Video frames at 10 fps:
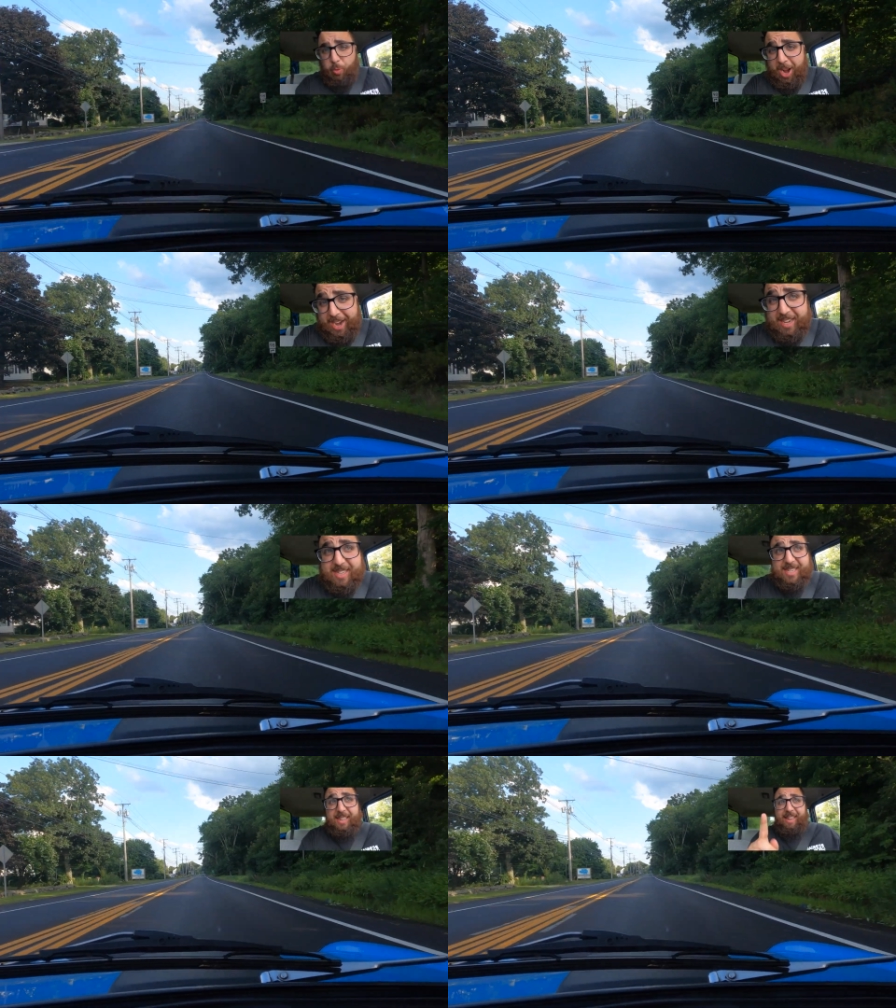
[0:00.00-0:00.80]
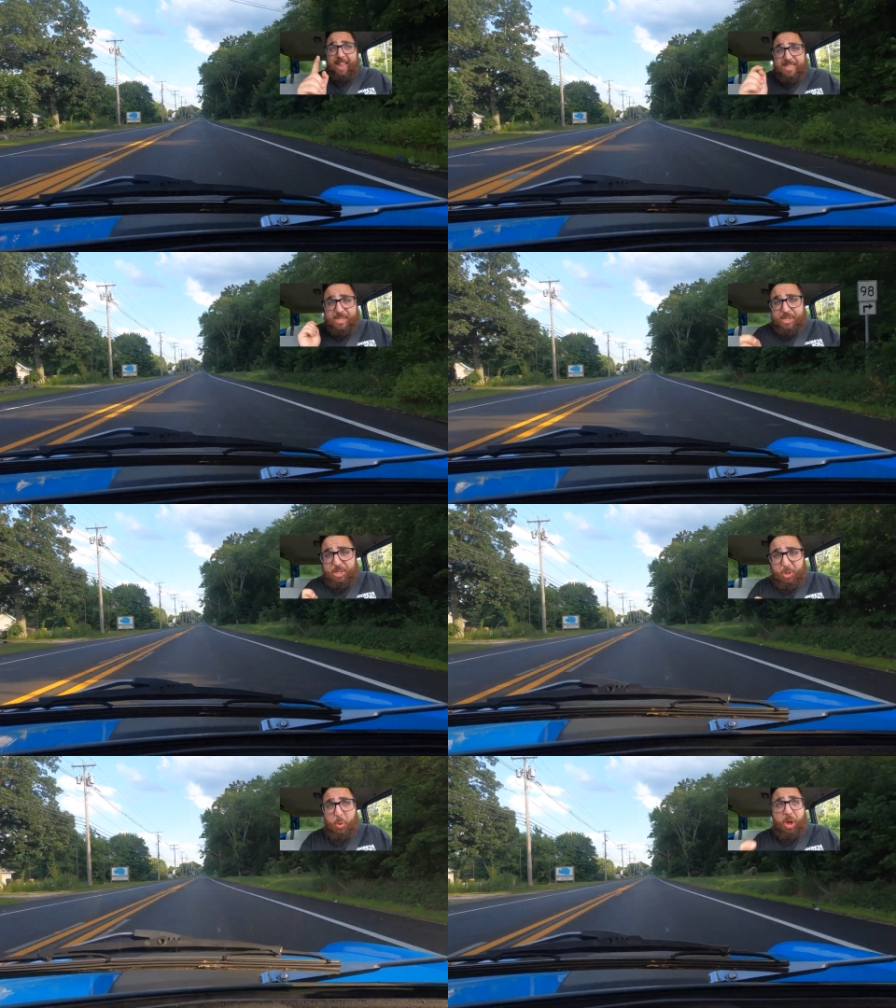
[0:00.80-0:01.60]
right, let's
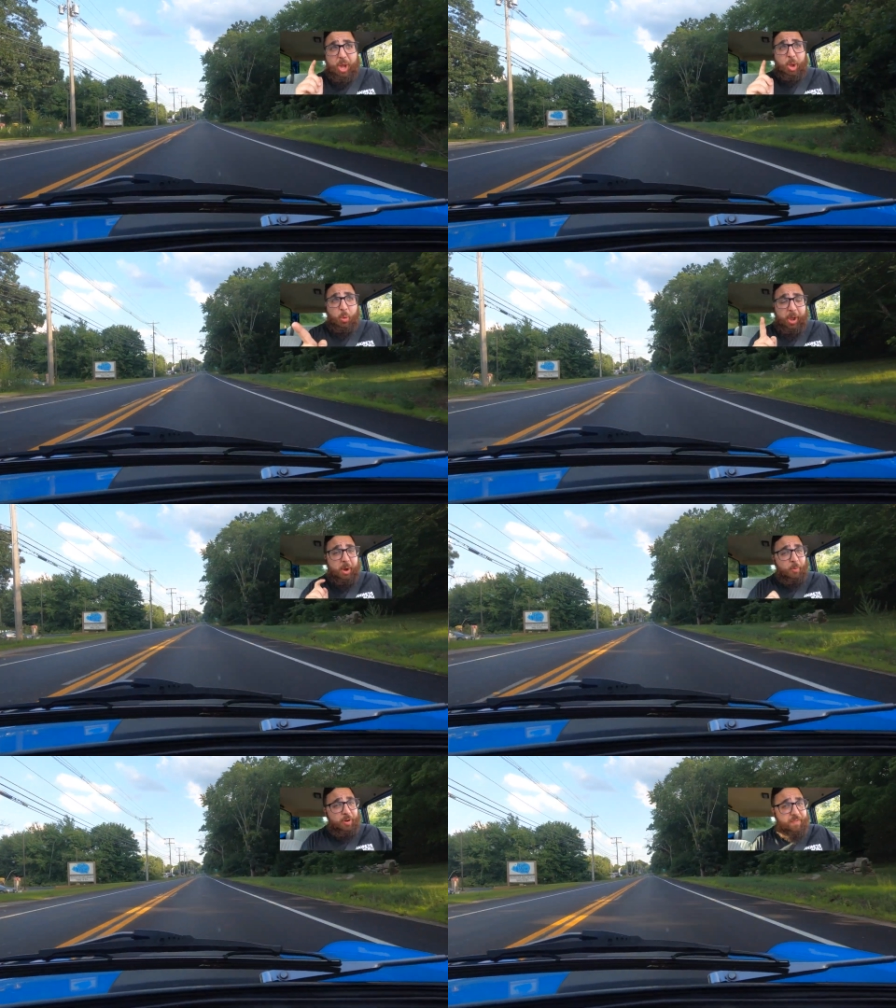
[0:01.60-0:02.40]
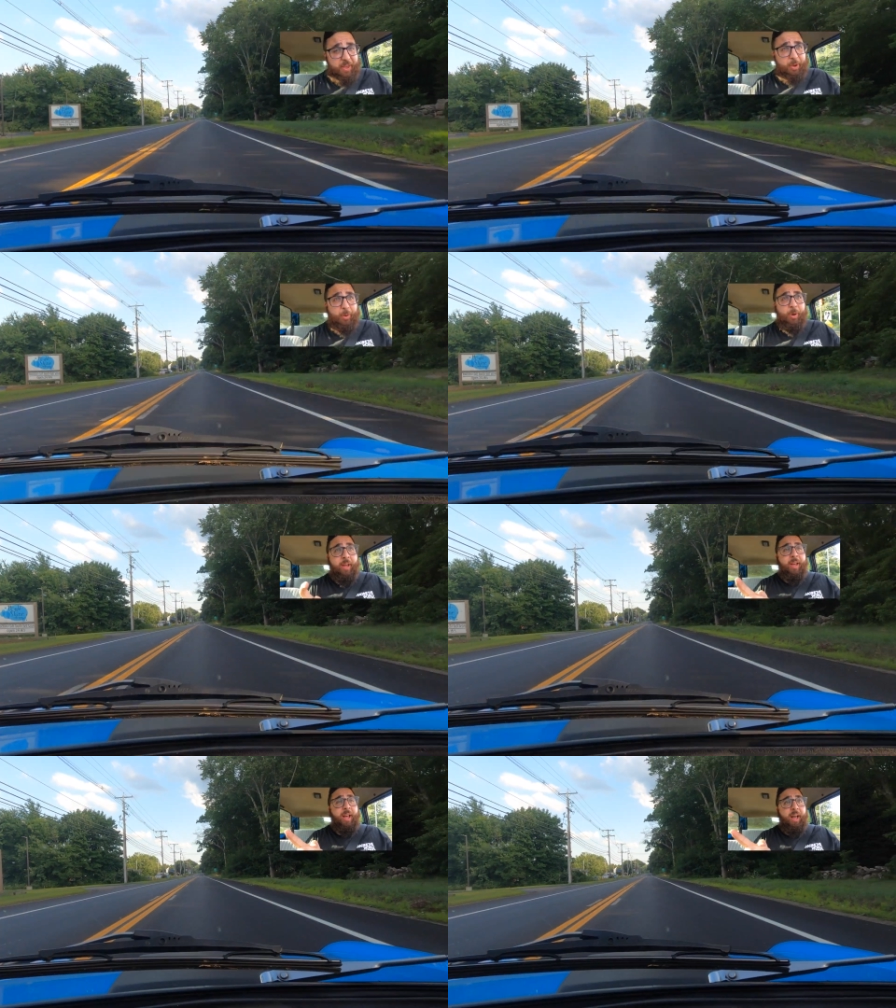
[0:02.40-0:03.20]
do a quick review
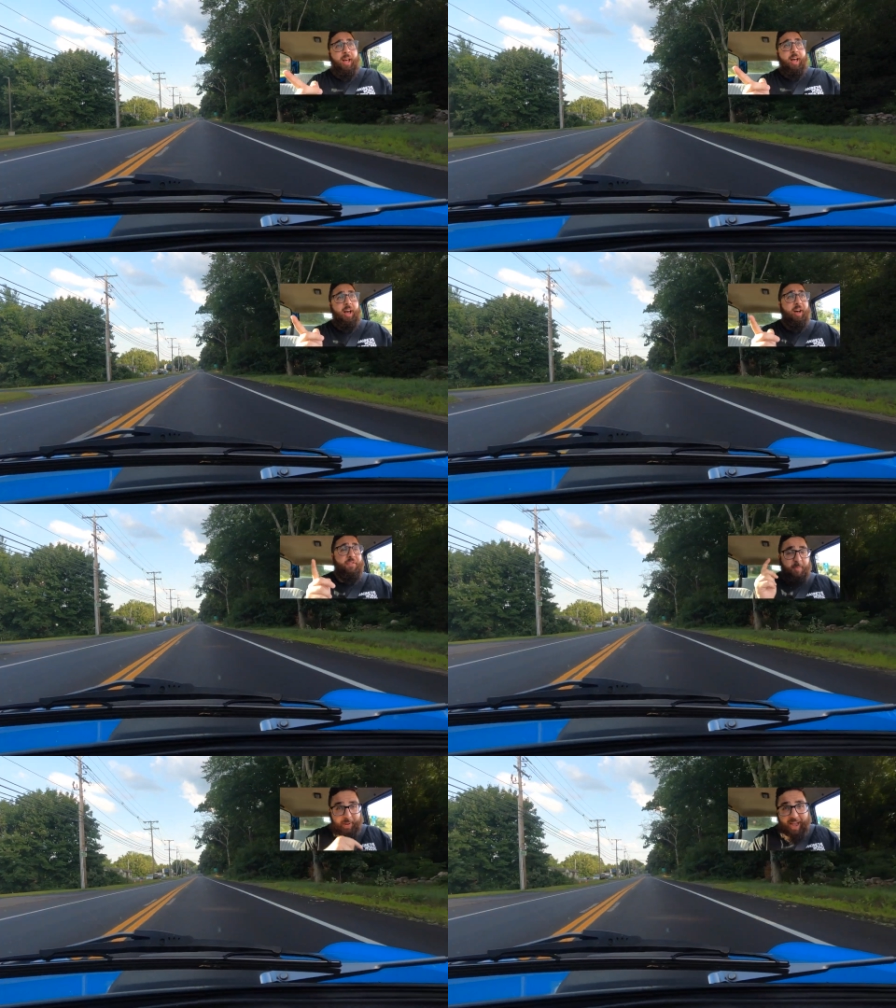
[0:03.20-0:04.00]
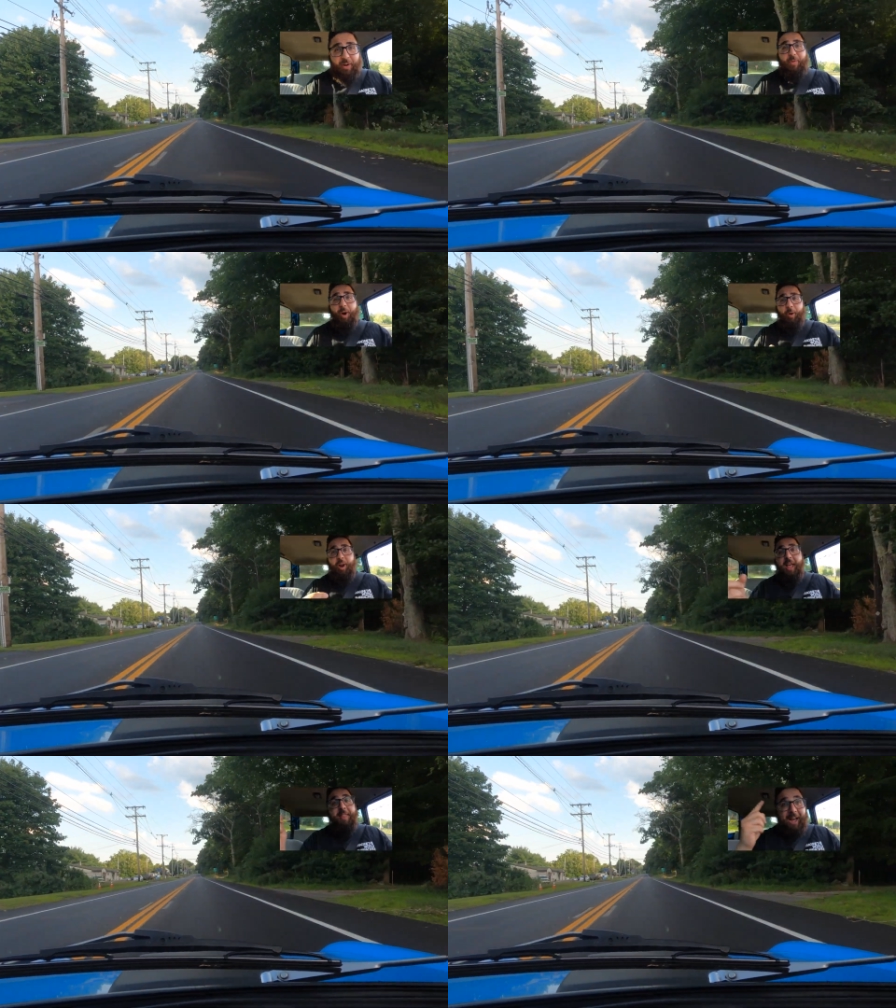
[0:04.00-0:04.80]
of the back road
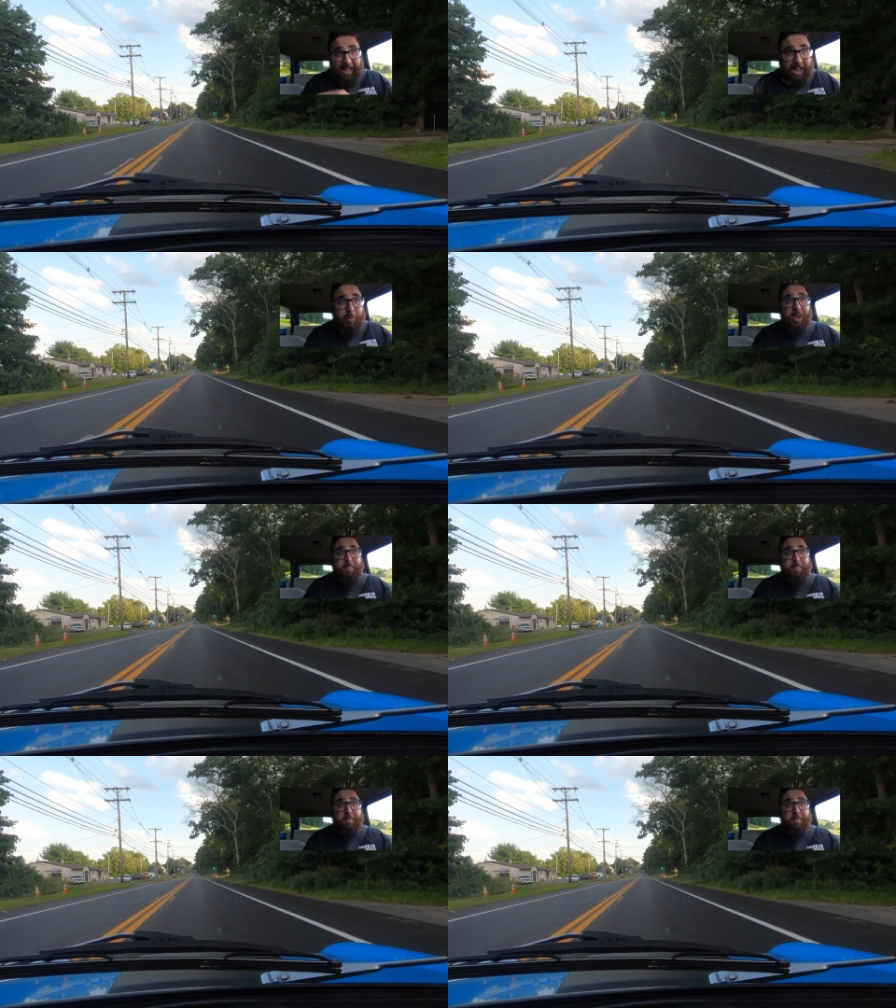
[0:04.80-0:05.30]
and the highway